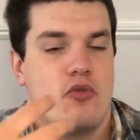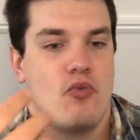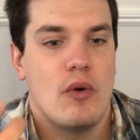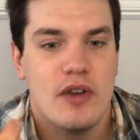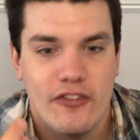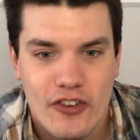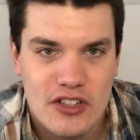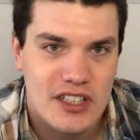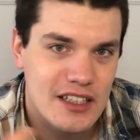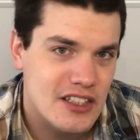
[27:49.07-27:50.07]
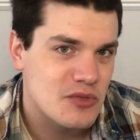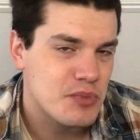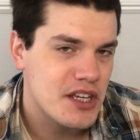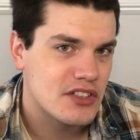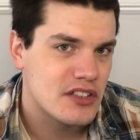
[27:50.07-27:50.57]
when we first get this
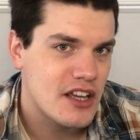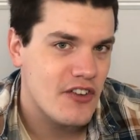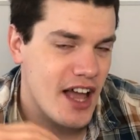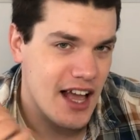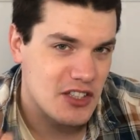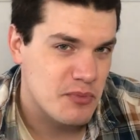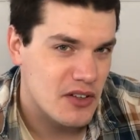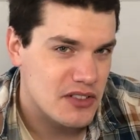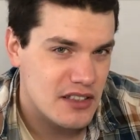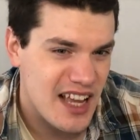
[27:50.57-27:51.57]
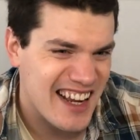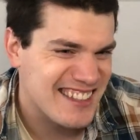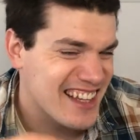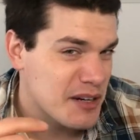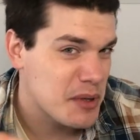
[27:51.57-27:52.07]
beast, if it has multi-attack,
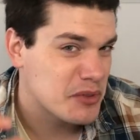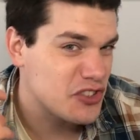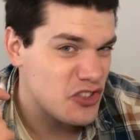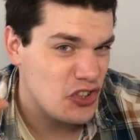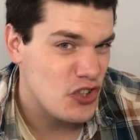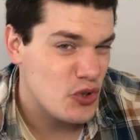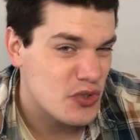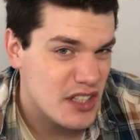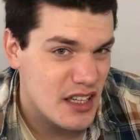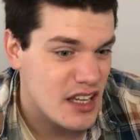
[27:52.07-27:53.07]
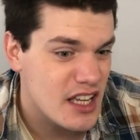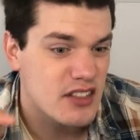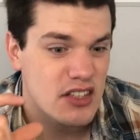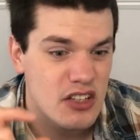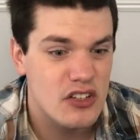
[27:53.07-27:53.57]
it's not going to be able to use it
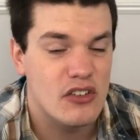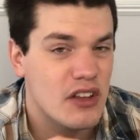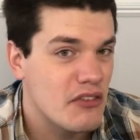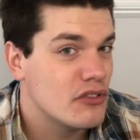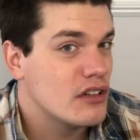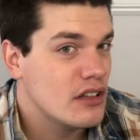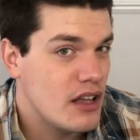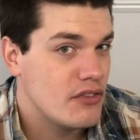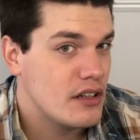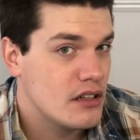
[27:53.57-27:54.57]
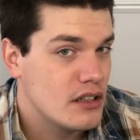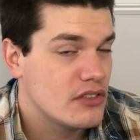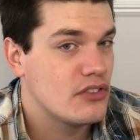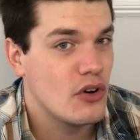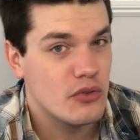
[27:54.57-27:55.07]
until level 11.
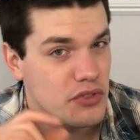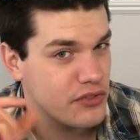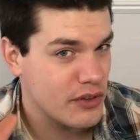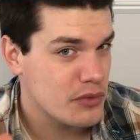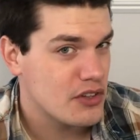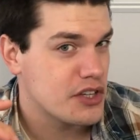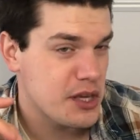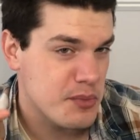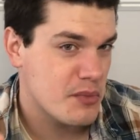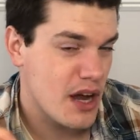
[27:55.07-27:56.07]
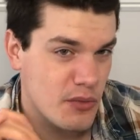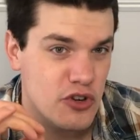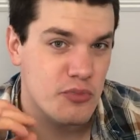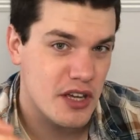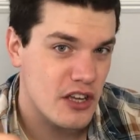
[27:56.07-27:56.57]
So something to keep in mind when
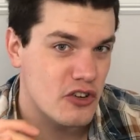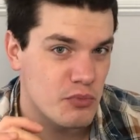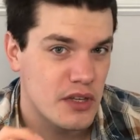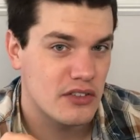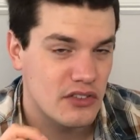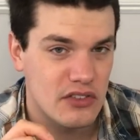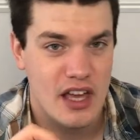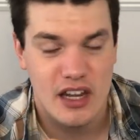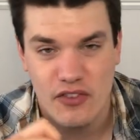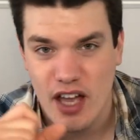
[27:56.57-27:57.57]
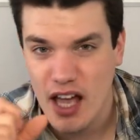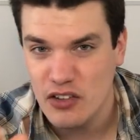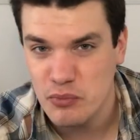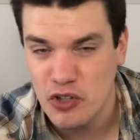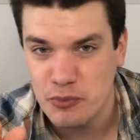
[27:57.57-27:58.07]
you're picking your beast is that if it
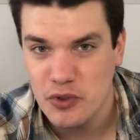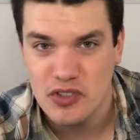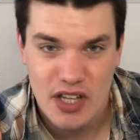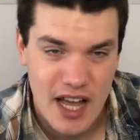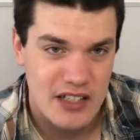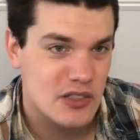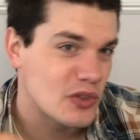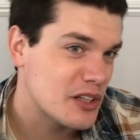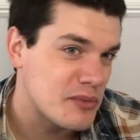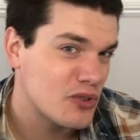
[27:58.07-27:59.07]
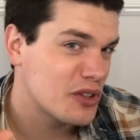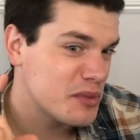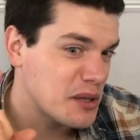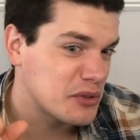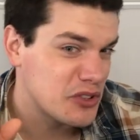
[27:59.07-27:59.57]
has multiple attacks, it's only going to really
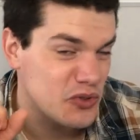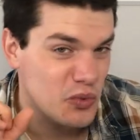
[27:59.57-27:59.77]
be able to use